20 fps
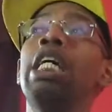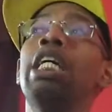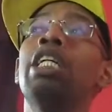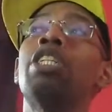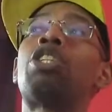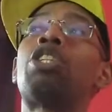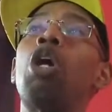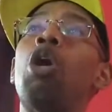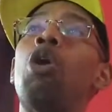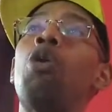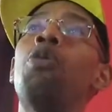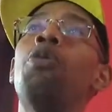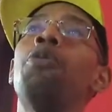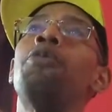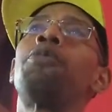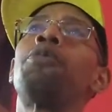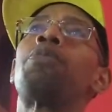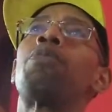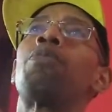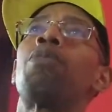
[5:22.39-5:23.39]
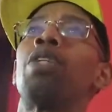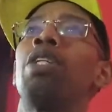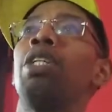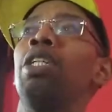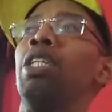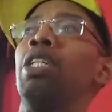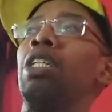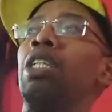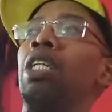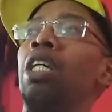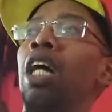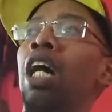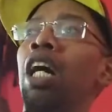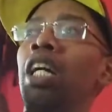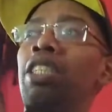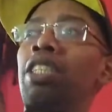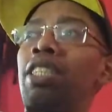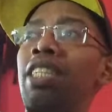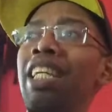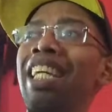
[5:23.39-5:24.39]
So a
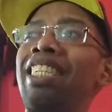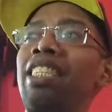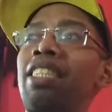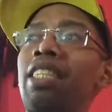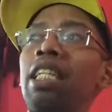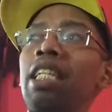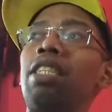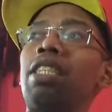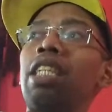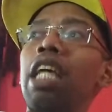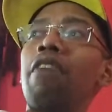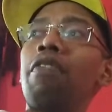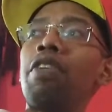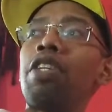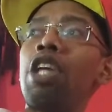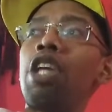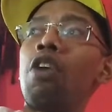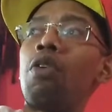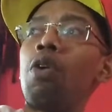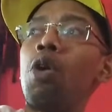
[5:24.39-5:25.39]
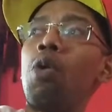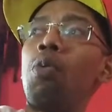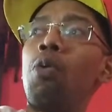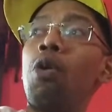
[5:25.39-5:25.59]
67-year-old